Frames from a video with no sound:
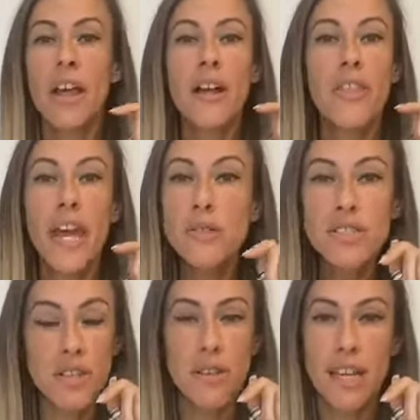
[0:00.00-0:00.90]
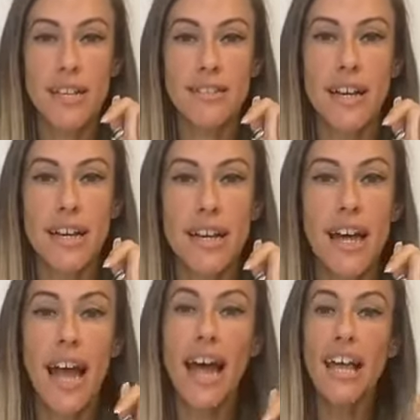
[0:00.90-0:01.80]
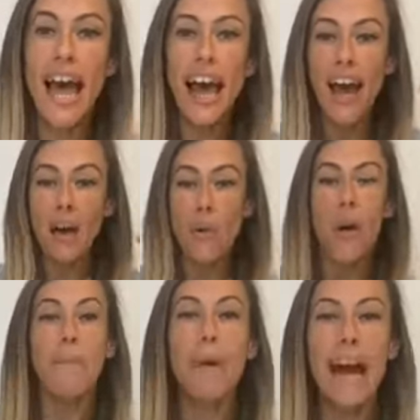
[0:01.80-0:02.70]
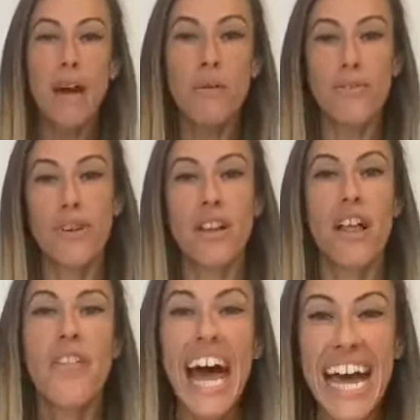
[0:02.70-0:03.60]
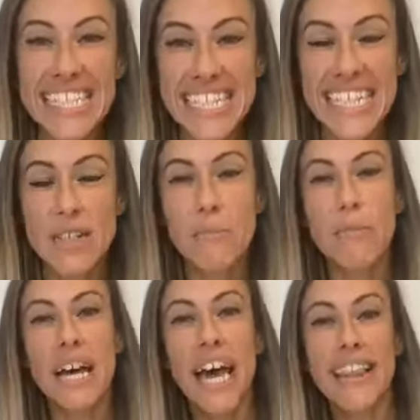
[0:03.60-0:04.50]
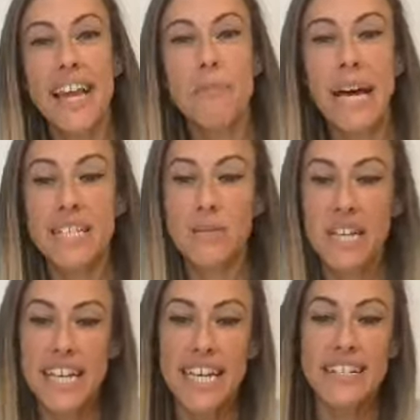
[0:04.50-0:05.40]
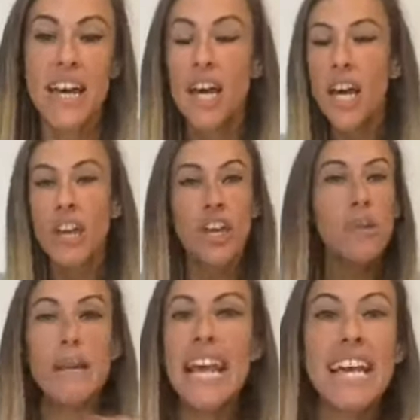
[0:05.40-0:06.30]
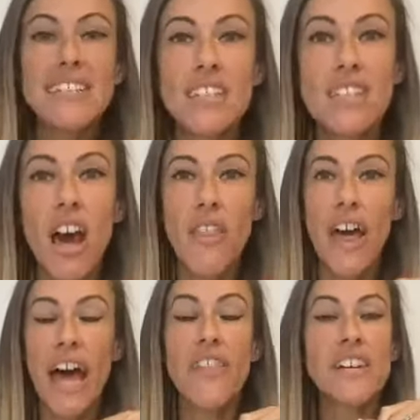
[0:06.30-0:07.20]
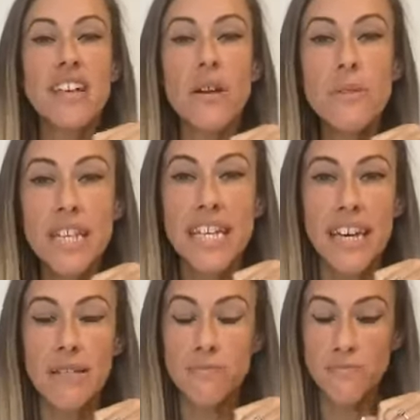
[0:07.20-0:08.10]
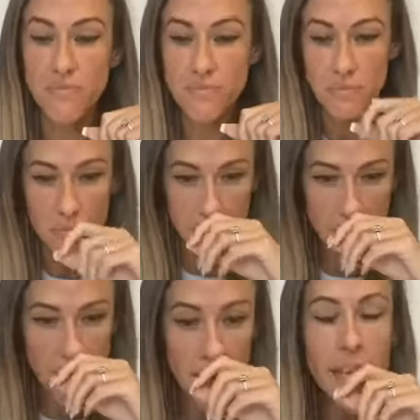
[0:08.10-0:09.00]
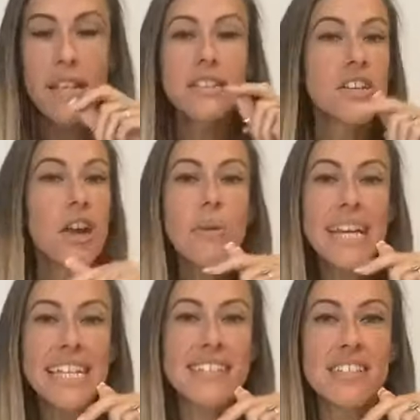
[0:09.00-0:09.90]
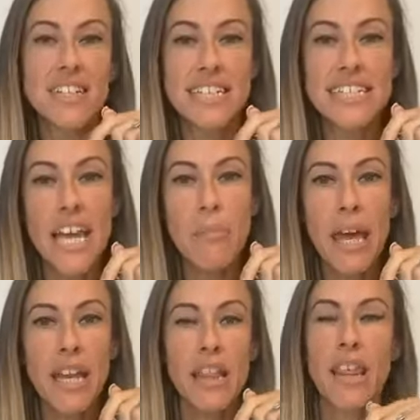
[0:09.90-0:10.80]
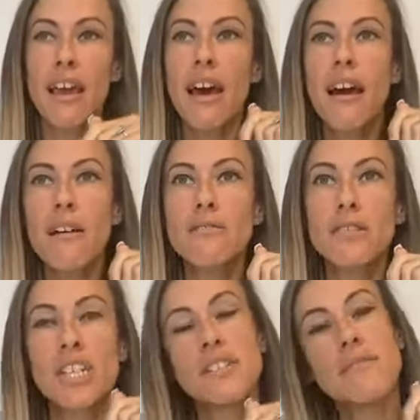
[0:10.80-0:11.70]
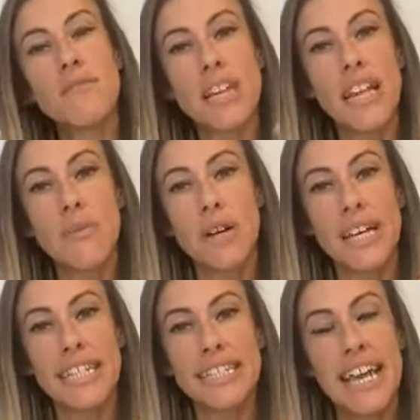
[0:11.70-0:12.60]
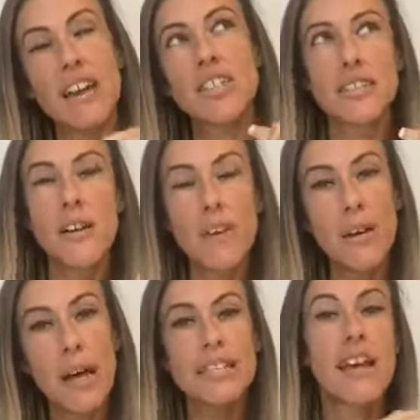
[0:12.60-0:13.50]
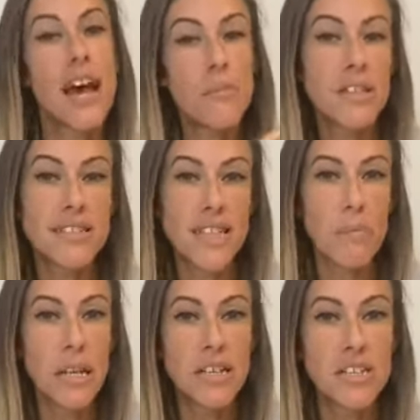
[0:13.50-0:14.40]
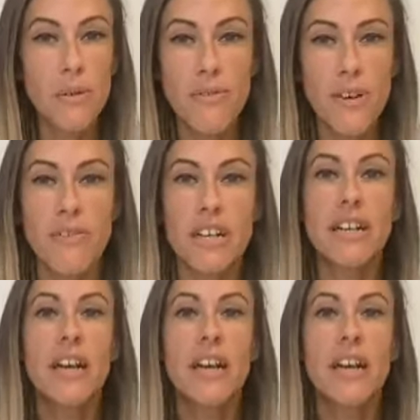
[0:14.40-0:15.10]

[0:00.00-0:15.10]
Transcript: those two things are. How powerful that ID number and that password is. Nobody else has got that. There's only you. So no one else is going to step in and think, oh, she doesn't feel like working today, or she's not very well, so I'm going to step in and do it for her.